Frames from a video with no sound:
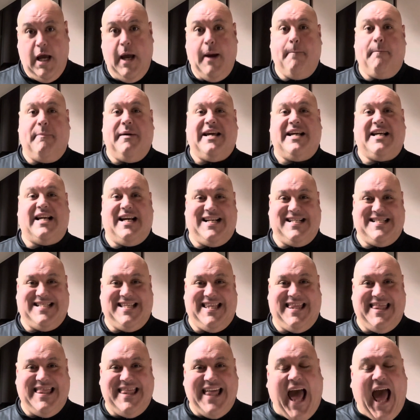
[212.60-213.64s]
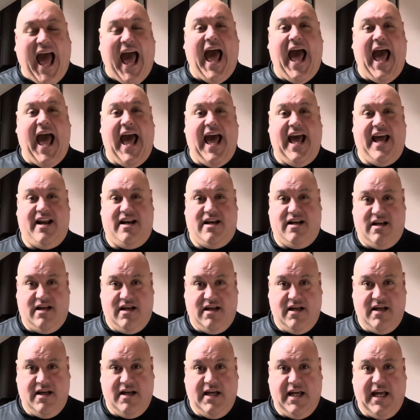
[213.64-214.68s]
Because that
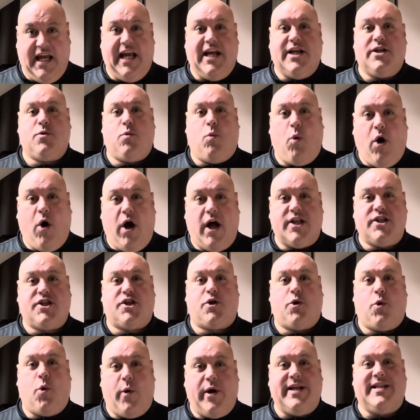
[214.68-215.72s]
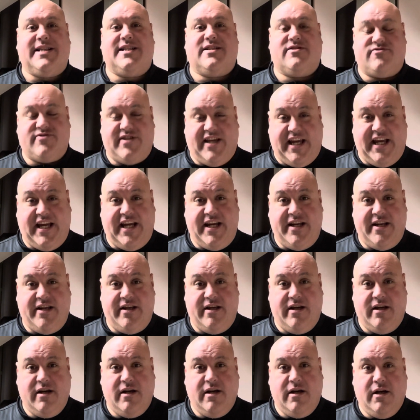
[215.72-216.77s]
is what's going to
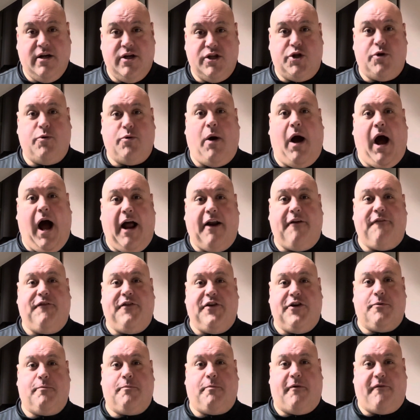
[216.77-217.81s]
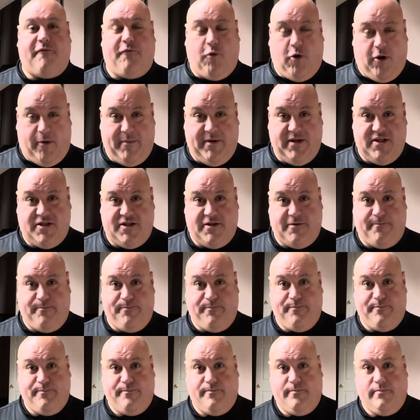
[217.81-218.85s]
lead to on-field performance.
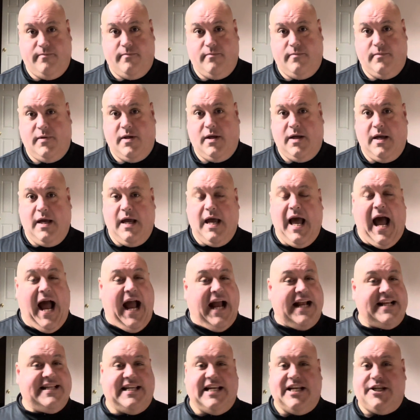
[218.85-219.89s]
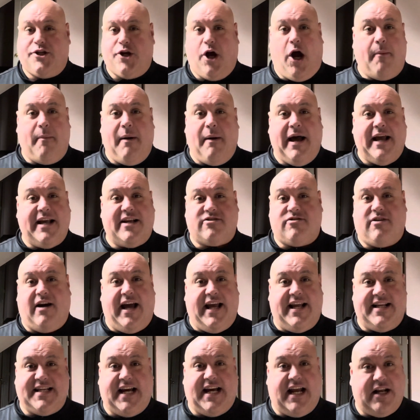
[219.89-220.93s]
I teach all my
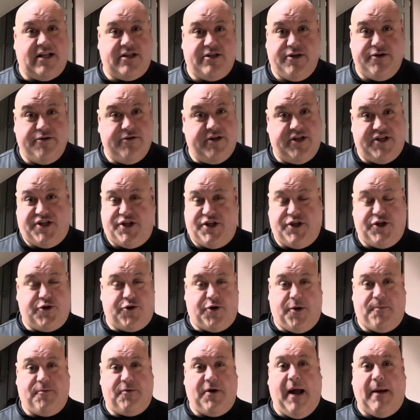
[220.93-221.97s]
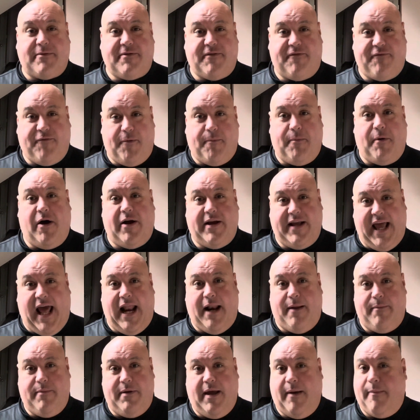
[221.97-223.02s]
clients how to do this in the Triple Option Football
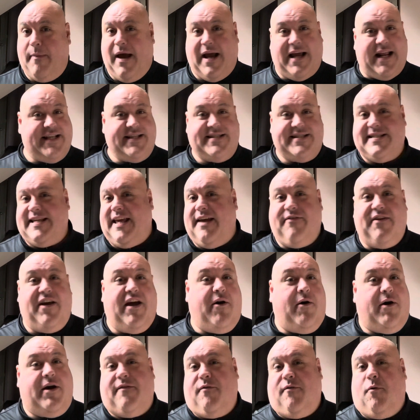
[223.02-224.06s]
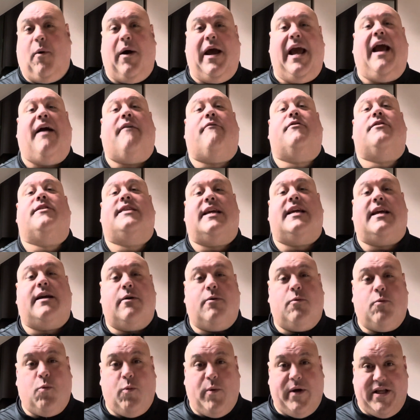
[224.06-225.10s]
Academy. I'm not going to give away
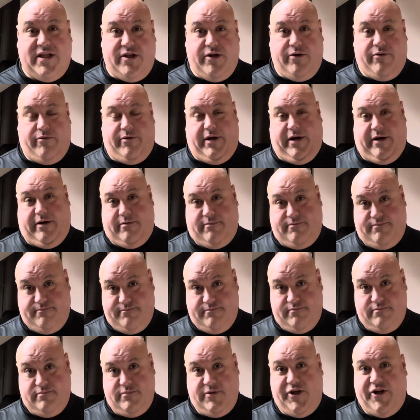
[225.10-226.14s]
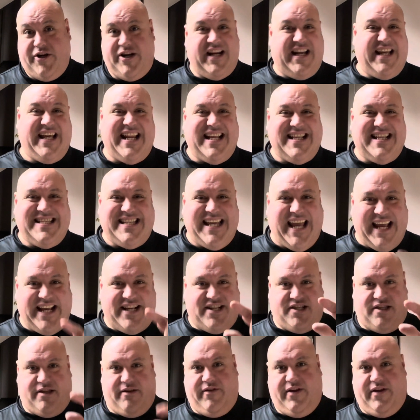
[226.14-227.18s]
everything we do here. You're going to get a
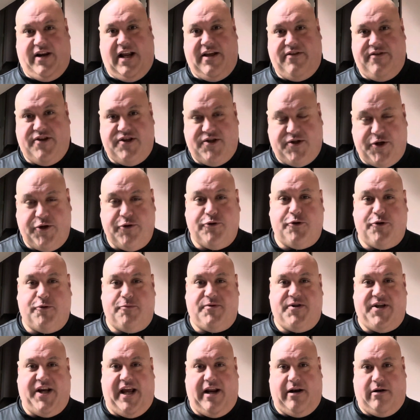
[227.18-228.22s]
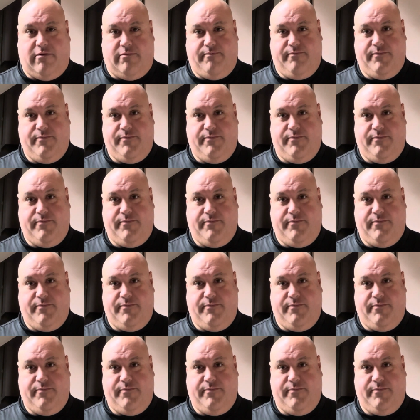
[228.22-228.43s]
taste of it on this YouTube channel.